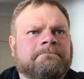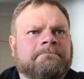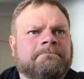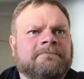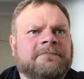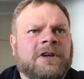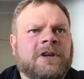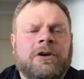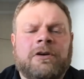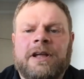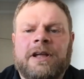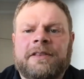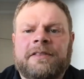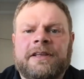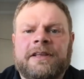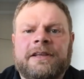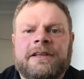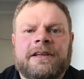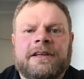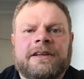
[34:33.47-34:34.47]
No, I
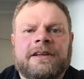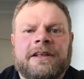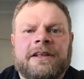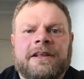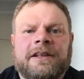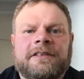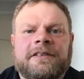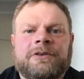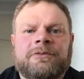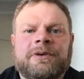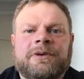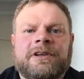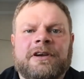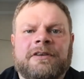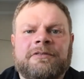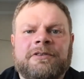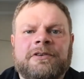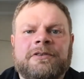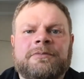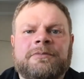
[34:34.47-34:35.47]
think we
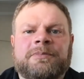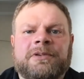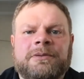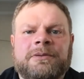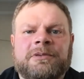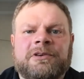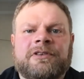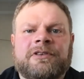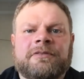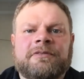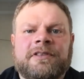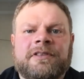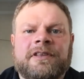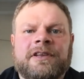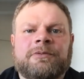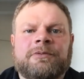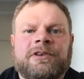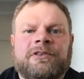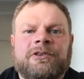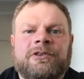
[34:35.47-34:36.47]
covered pretty much
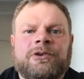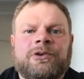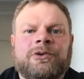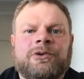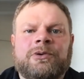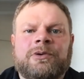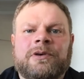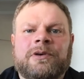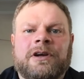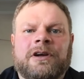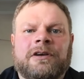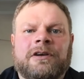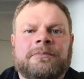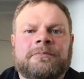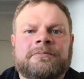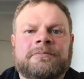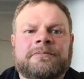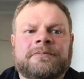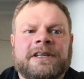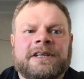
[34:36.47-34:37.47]
everything we do.
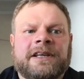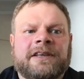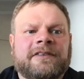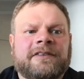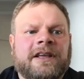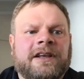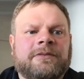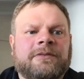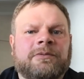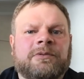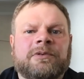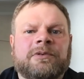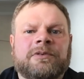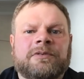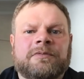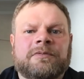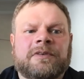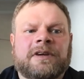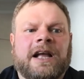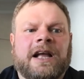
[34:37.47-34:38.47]
Like I said,
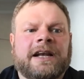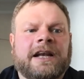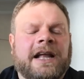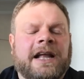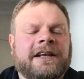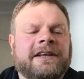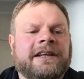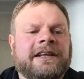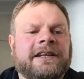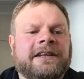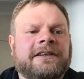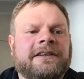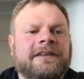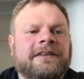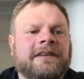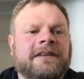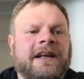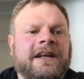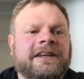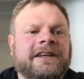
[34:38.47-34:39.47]
I
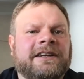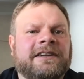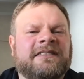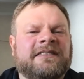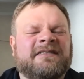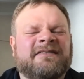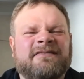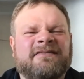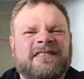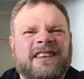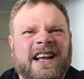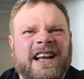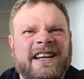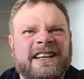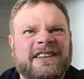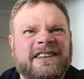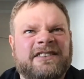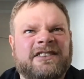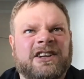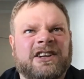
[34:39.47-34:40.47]

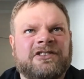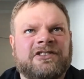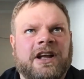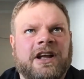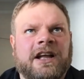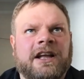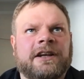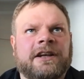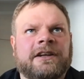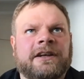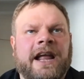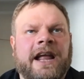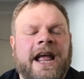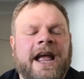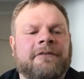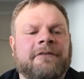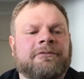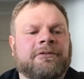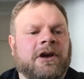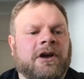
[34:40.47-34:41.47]
did touch on
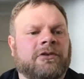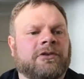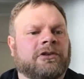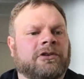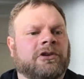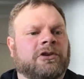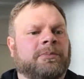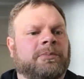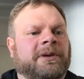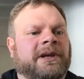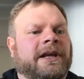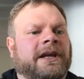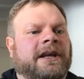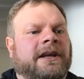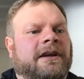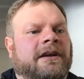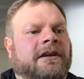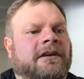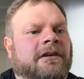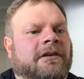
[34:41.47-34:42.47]
half round a little bit.
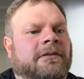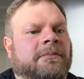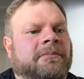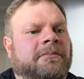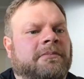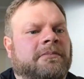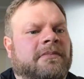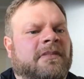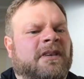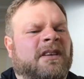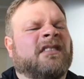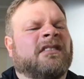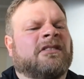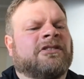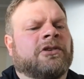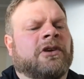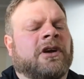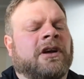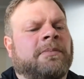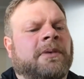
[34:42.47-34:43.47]

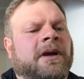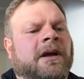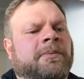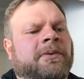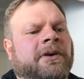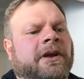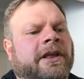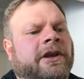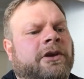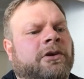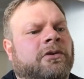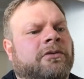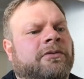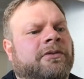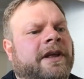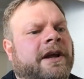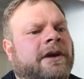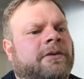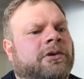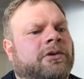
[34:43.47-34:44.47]
So I'll probably go over
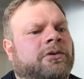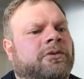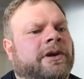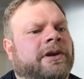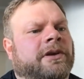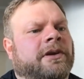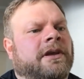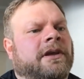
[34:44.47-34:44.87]
that real quick.